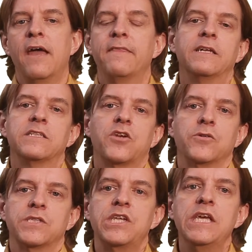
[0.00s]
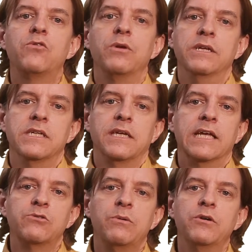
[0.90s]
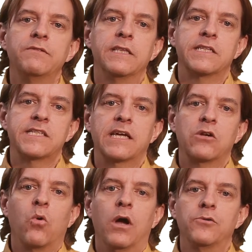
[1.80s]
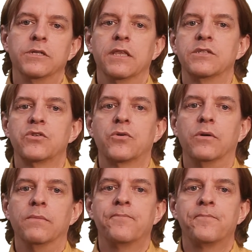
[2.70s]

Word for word: Then it starts decreasing as we move into the second quadrant of the circle.